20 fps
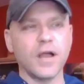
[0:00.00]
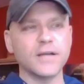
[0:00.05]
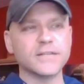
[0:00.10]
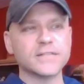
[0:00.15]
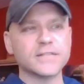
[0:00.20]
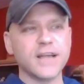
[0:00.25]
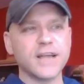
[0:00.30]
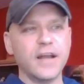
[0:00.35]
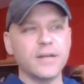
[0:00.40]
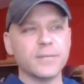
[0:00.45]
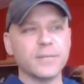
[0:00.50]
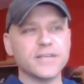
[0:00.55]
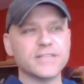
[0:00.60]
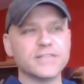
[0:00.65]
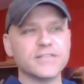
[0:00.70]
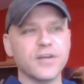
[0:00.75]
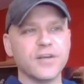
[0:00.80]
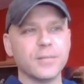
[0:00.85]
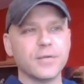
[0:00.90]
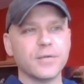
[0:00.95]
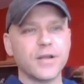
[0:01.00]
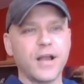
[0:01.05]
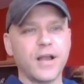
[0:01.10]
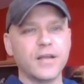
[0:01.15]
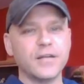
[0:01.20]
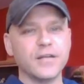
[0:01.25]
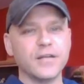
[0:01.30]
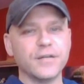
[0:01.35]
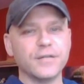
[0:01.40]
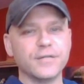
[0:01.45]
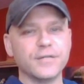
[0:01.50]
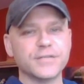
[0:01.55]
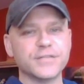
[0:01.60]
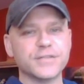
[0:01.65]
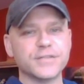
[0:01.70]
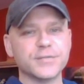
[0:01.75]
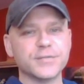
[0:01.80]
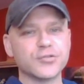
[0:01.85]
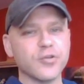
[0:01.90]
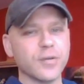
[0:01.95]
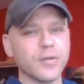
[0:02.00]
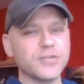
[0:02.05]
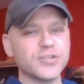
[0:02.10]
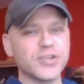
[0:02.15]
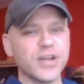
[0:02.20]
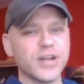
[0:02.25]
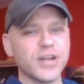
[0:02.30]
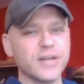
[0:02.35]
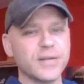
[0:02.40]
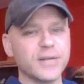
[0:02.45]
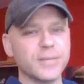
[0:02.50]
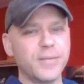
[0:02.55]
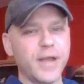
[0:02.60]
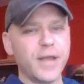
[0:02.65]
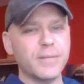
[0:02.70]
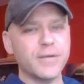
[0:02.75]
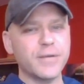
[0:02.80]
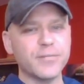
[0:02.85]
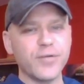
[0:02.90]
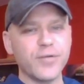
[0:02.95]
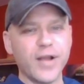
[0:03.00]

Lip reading: It's got to be some kind of subscription payment